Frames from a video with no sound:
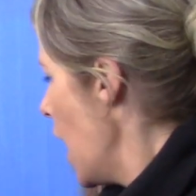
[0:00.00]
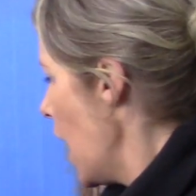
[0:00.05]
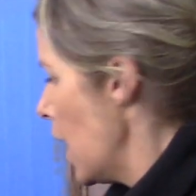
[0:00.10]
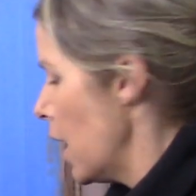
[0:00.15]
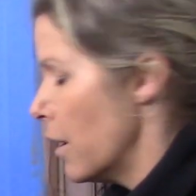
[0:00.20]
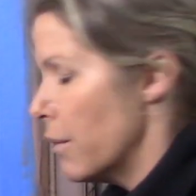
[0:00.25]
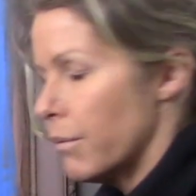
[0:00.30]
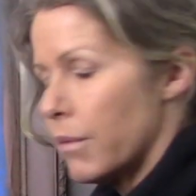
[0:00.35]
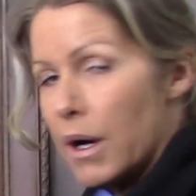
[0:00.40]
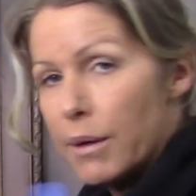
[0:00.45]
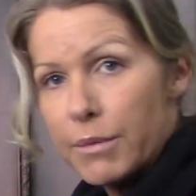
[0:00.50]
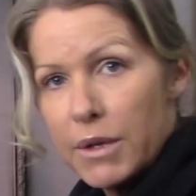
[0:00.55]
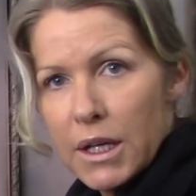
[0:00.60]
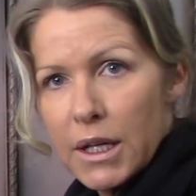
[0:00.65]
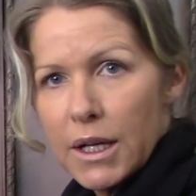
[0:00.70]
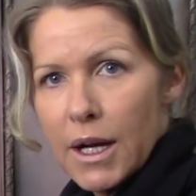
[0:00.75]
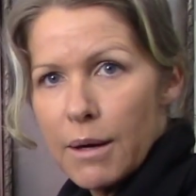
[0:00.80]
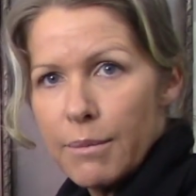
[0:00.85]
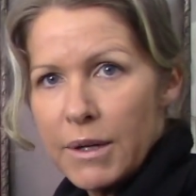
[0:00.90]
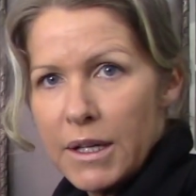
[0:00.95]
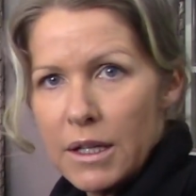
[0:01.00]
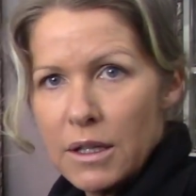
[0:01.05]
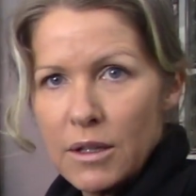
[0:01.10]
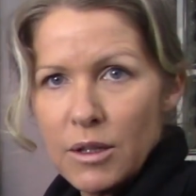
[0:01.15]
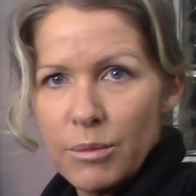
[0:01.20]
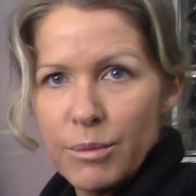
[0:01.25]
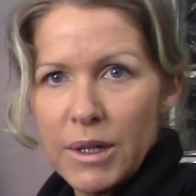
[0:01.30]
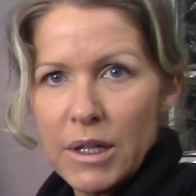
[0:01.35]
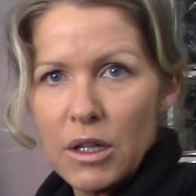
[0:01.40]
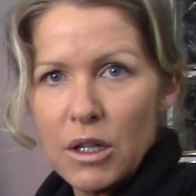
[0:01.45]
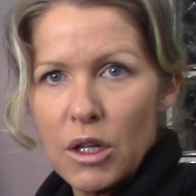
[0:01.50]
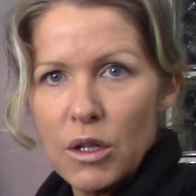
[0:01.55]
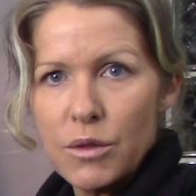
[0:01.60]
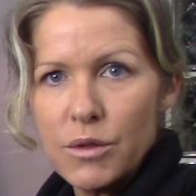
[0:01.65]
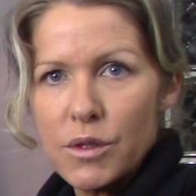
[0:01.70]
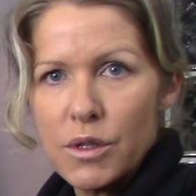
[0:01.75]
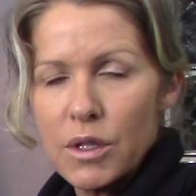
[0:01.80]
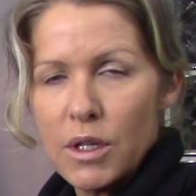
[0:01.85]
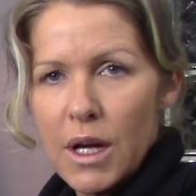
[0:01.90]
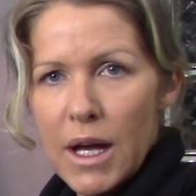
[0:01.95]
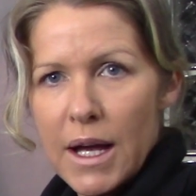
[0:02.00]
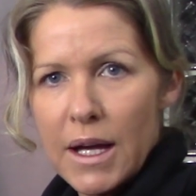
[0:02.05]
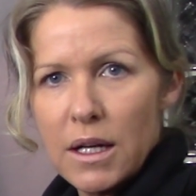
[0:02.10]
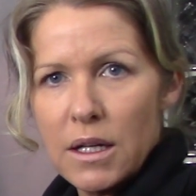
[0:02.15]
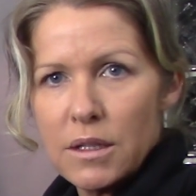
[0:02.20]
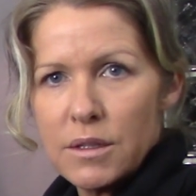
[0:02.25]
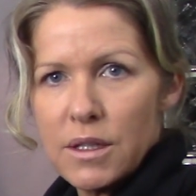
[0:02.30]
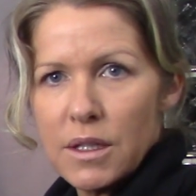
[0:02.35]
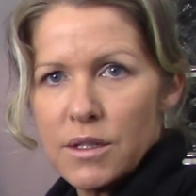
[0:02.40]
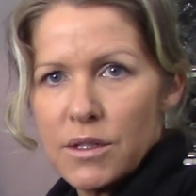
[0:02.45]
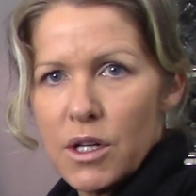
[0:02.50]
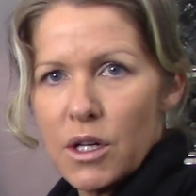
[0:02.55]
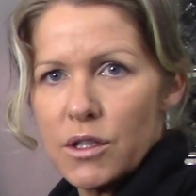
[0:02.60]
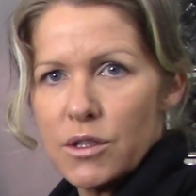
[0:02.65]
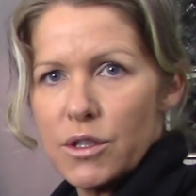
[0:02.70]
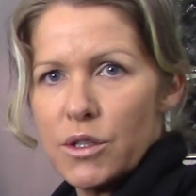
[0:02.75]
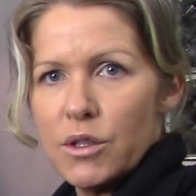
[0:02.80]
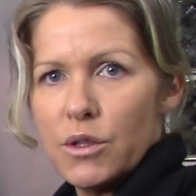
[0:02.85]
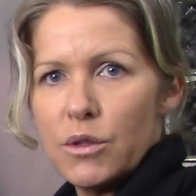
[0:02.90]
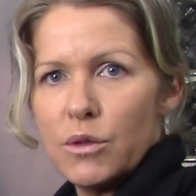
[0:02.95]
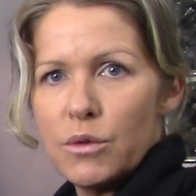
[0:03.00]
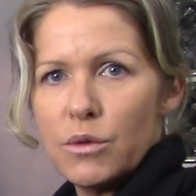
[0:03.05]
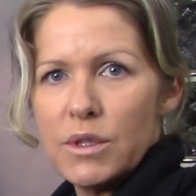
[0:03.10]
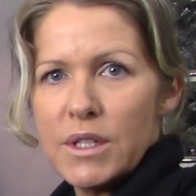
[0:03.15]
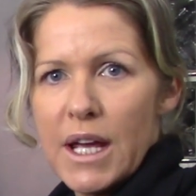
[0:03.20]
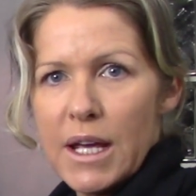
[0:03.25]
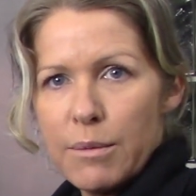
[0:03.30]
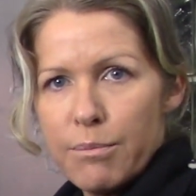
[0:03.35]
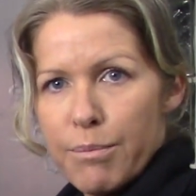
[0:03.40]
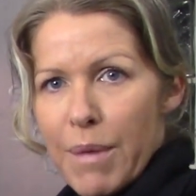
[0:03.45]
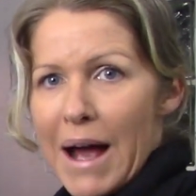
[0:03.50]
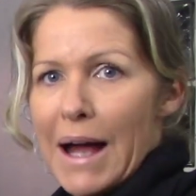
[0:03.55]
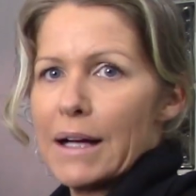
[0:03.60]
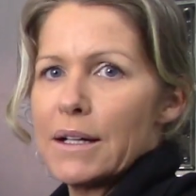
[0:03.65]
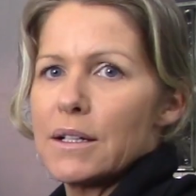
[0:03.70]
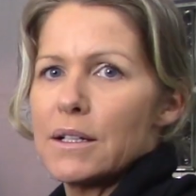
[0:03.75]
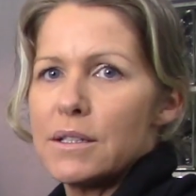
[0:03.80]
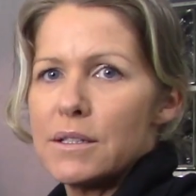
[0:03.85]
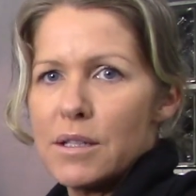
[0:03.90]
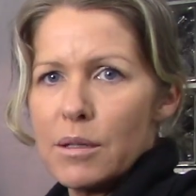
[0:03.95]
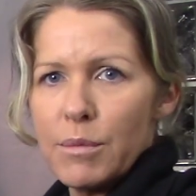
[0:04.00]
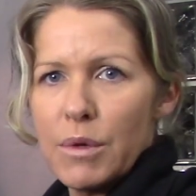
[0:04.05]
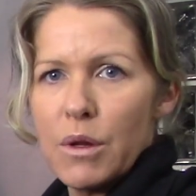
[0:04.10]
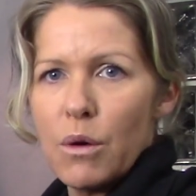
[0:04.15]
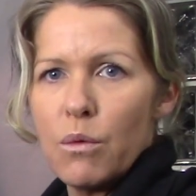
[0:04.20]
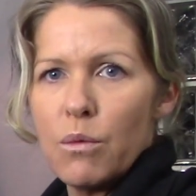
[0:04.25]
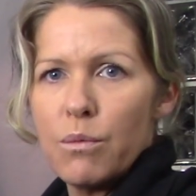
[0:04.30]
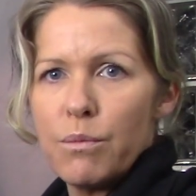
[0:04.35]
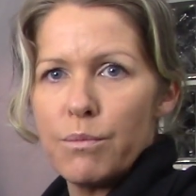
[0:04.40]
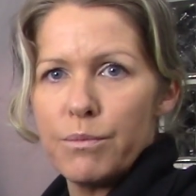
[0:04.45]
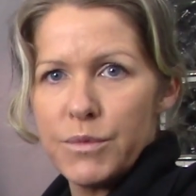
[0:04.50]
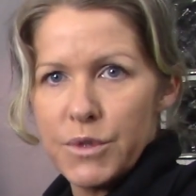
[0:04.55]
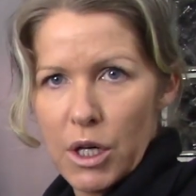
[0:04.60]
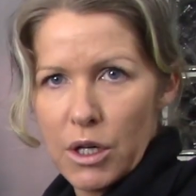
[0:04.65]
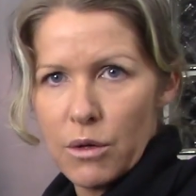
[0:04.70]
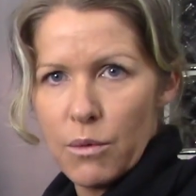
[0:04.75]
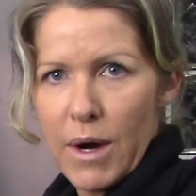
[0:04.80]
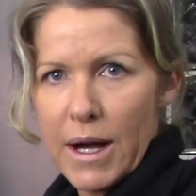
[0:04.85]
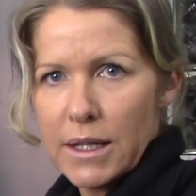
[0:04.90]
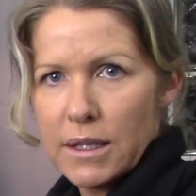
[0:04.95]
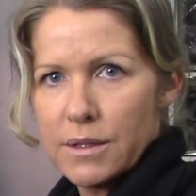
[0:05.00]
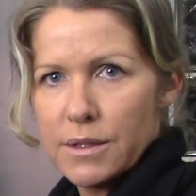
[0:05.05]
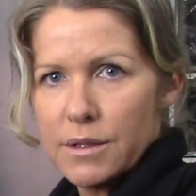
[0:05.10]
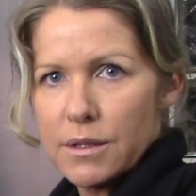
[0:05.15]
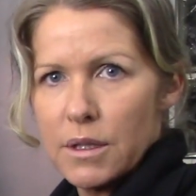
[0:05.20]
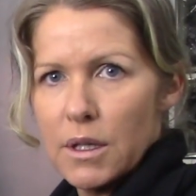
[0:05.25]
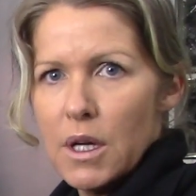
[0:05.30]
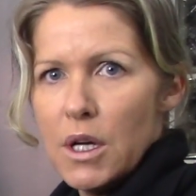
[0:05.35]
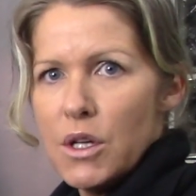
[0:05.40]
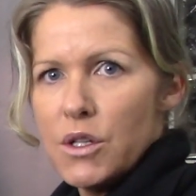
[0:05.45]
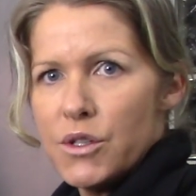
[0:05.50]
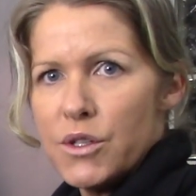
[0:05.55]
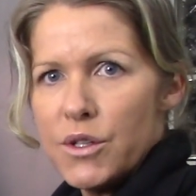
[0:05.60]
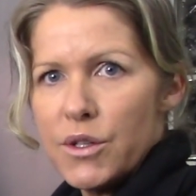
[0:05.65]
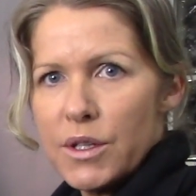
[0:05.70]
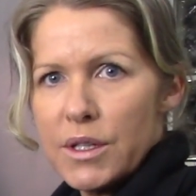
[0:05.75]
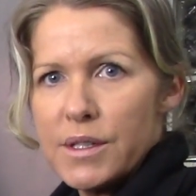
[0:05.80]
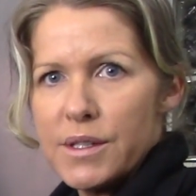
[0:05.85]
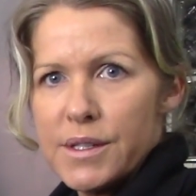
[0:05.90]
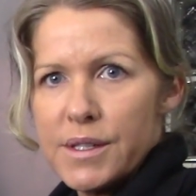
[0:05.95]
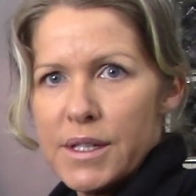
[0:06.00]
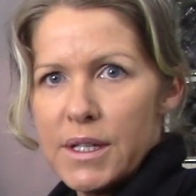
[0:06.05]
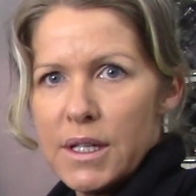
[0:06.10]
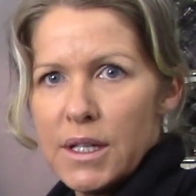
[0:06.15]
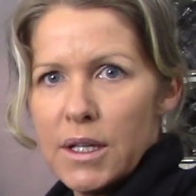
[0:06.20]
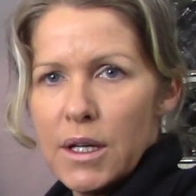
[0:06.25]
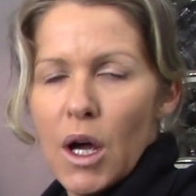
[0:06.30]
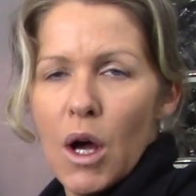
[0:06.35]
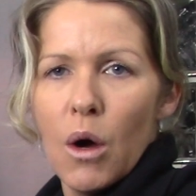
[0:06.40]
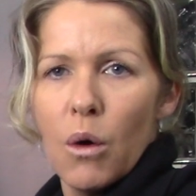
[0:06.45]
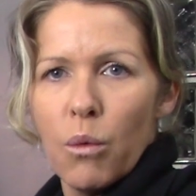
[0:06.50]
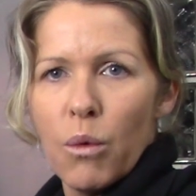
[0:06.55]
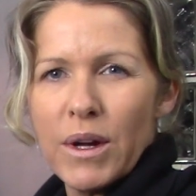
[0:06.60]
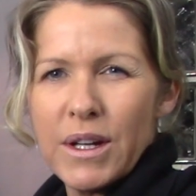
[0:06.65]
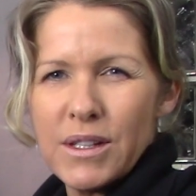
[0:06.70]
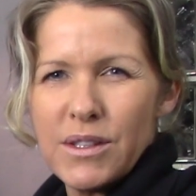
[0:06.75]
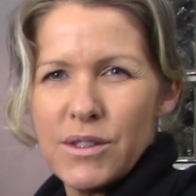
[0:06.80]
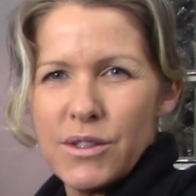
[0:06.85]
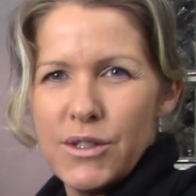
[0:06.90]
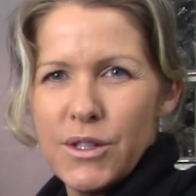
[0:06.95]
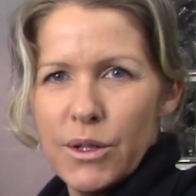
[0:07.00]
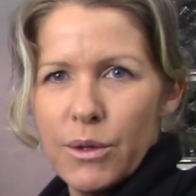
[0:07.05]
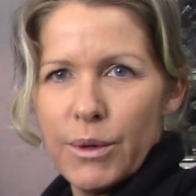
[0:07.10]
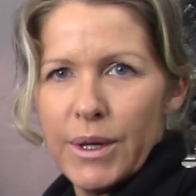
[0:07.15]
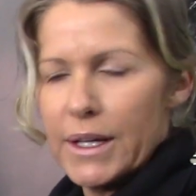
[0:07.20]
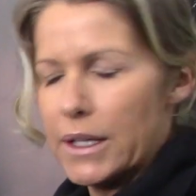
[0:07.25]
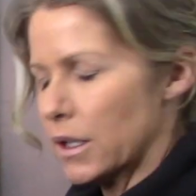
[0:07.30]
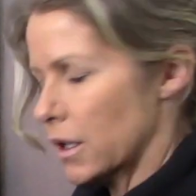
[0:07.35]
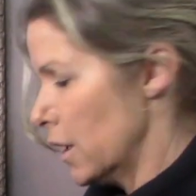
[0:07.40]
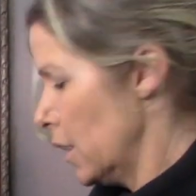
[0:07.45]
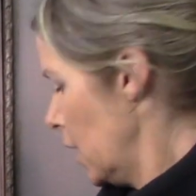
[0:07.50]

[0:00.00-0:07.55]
I'm gonna come in a little bit closer as I start to take back some of the dark wax so you can see what it's doing.